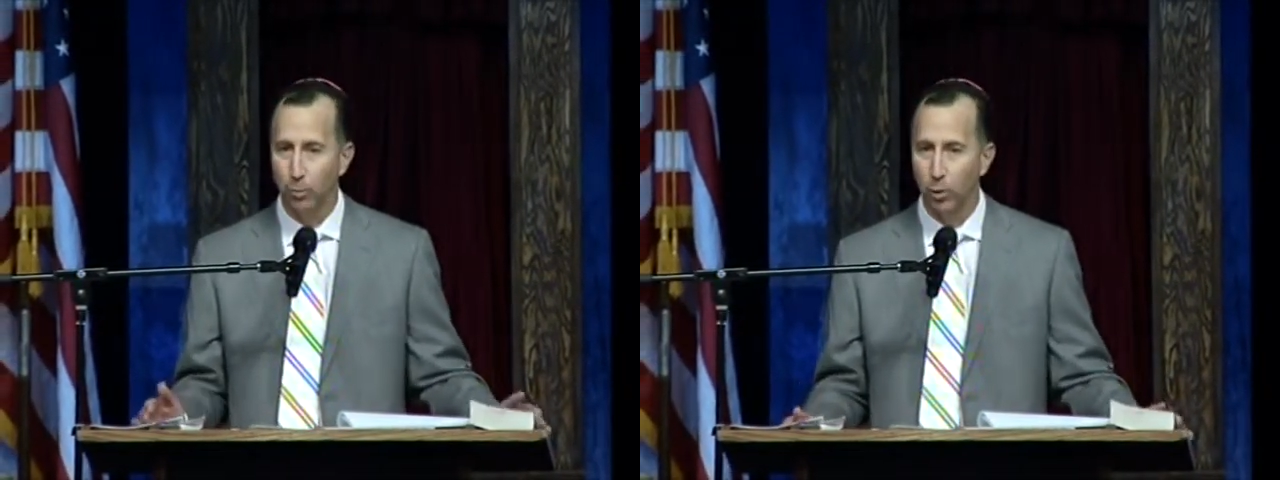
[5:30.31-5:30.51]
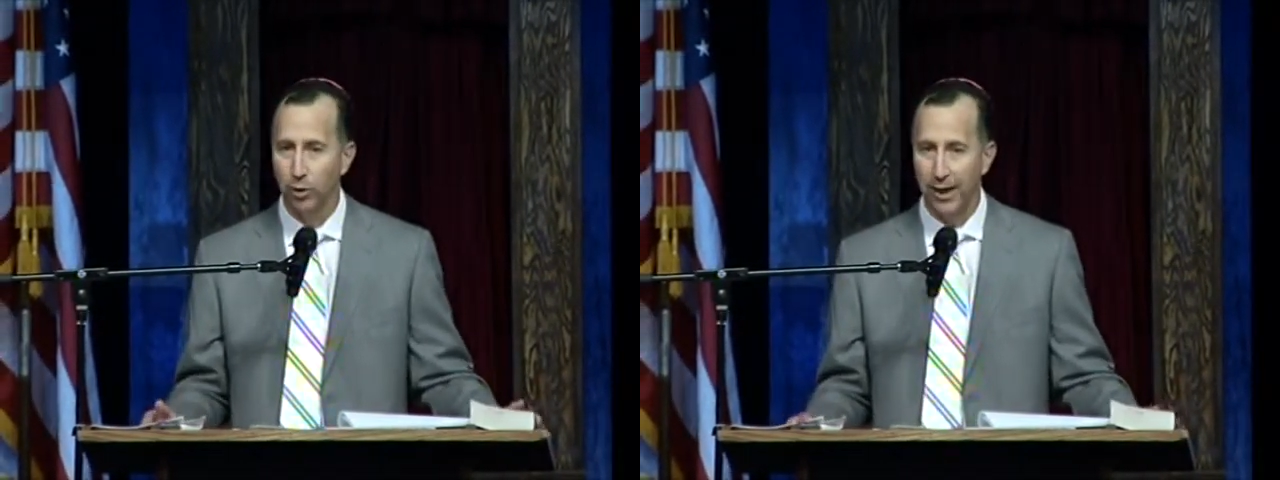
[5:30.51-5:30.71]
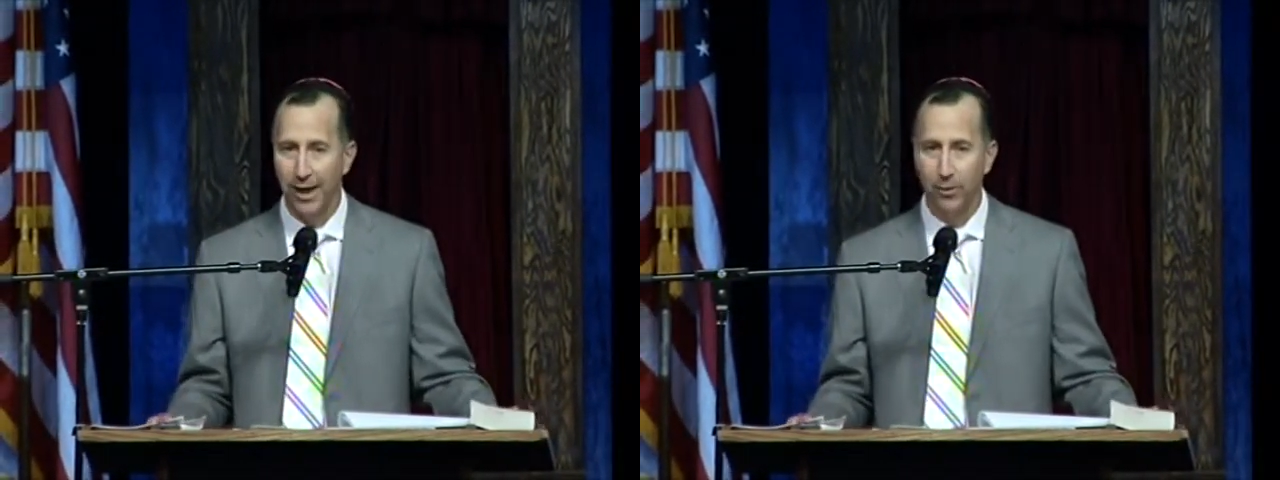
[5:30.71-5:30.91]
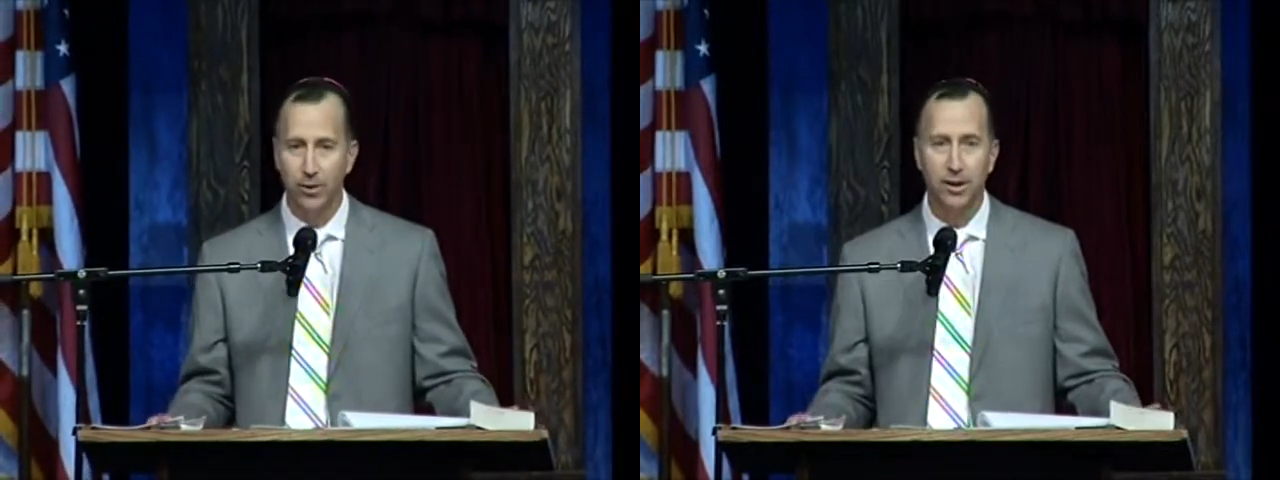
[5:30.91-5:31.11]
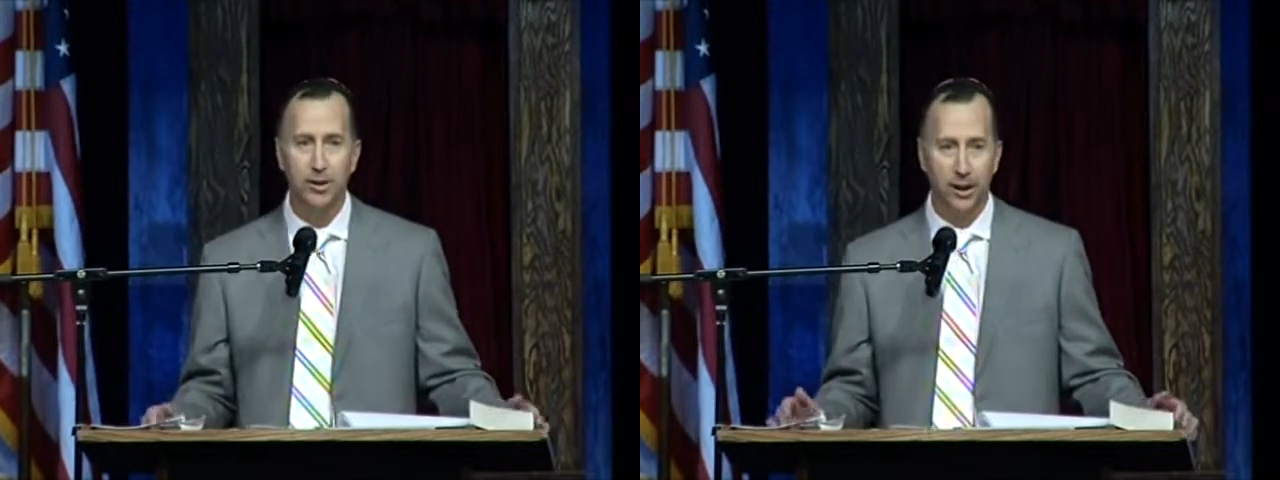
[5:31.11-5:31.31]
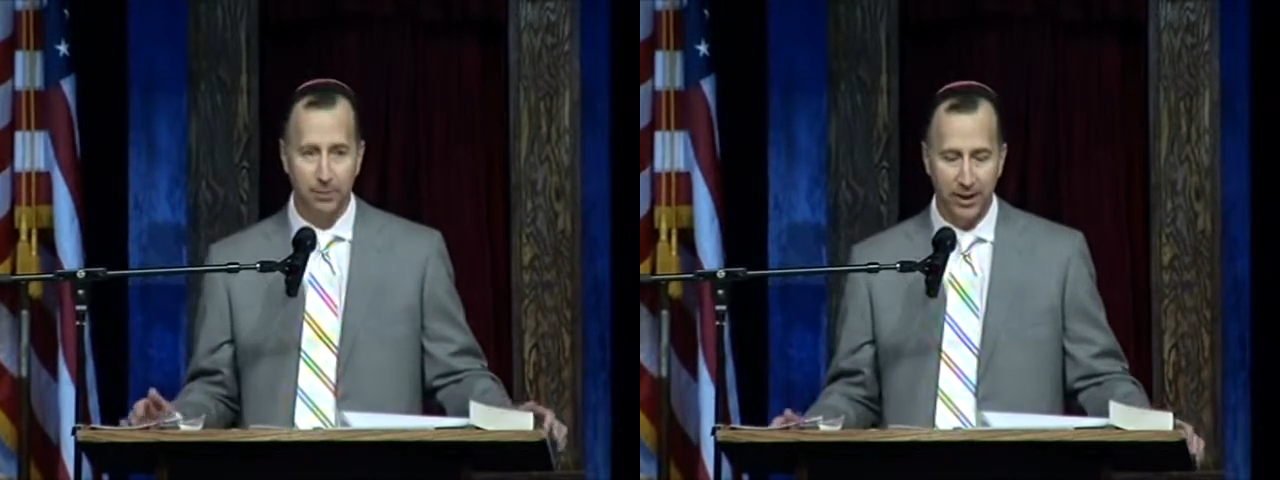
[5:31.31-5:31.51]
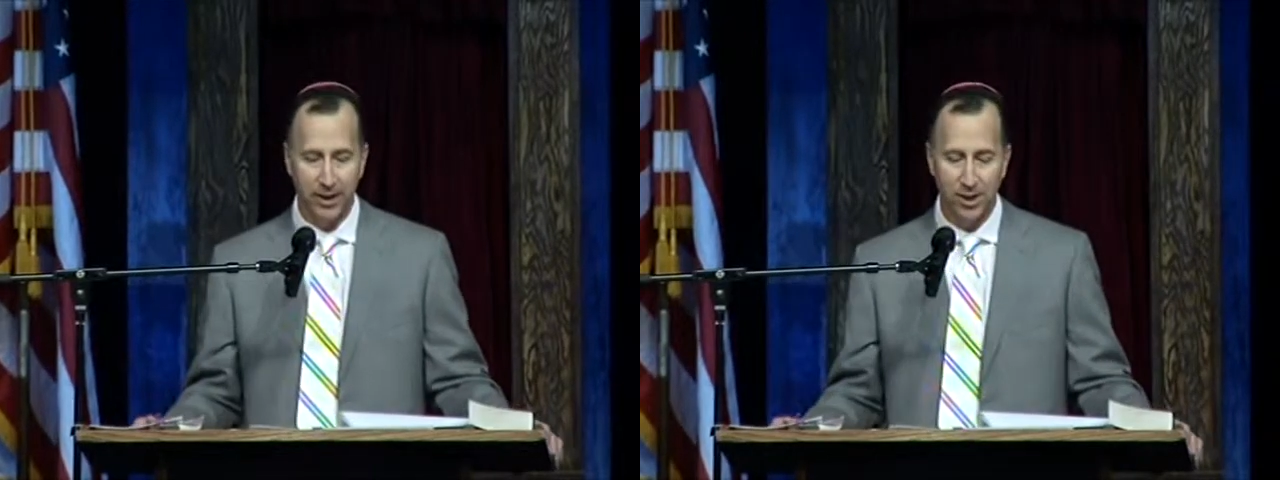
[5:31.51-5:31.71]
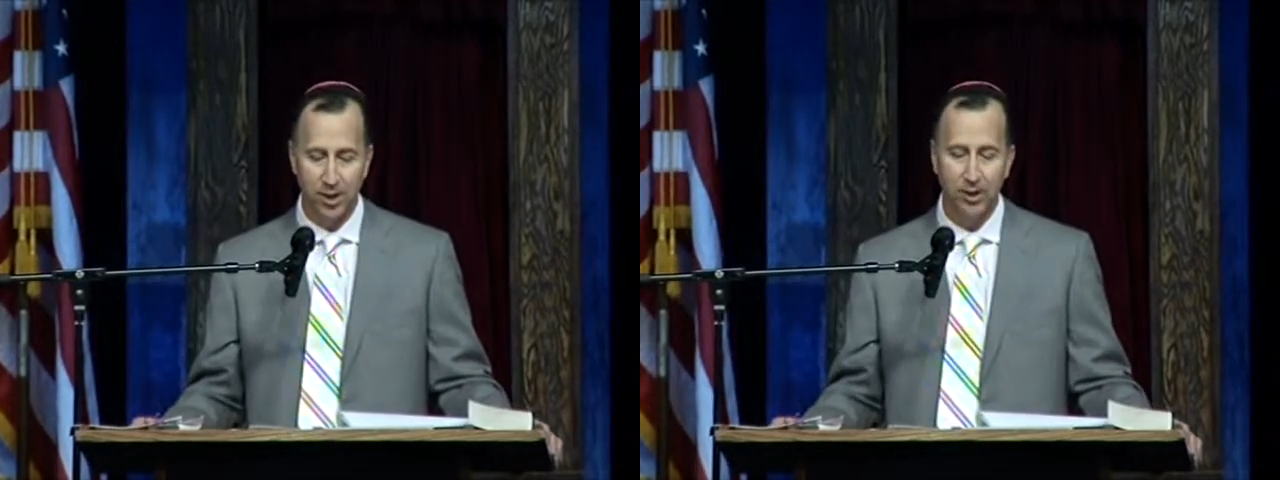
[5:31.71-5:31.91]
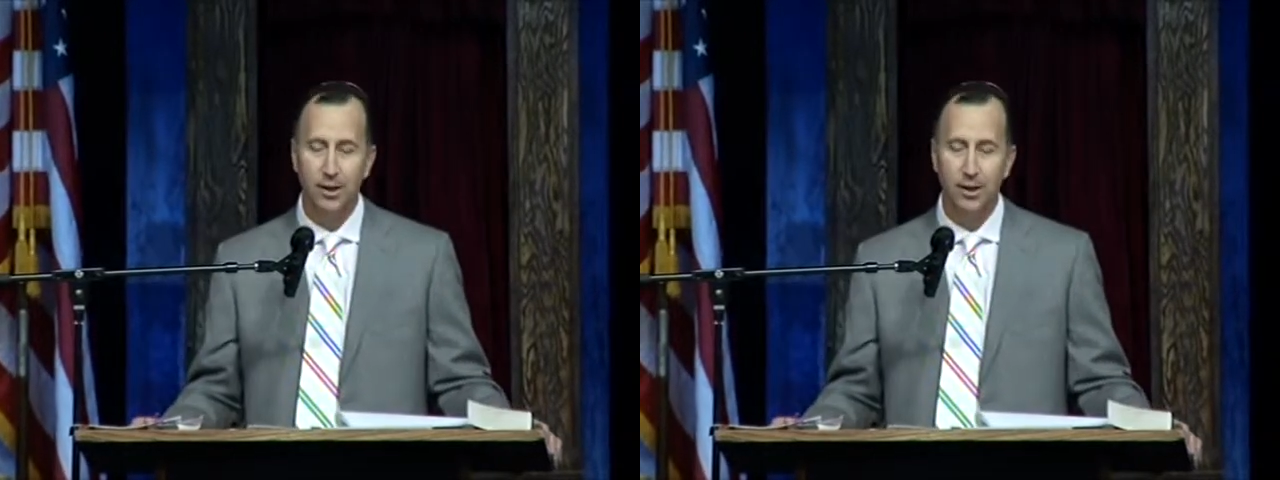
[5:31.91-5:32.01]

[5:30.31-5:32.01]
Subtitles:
work out a peace